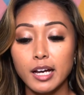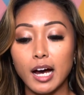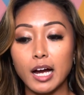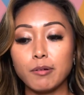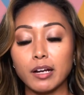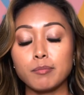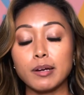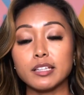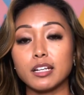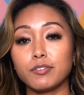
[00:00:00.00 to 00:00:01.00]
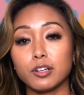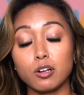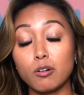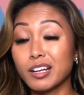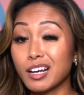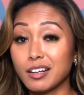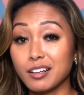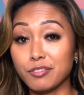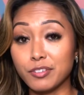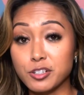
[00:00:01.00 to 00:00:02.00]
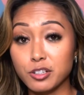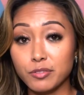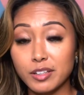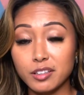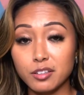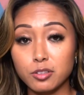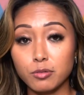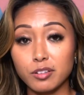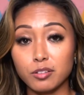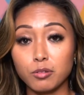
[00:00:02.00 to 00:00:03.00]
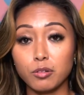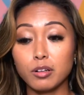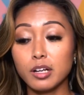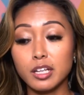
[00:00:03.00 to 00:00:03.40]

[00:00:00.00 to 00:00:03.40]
I recommend that if you're going on an official visit to a school,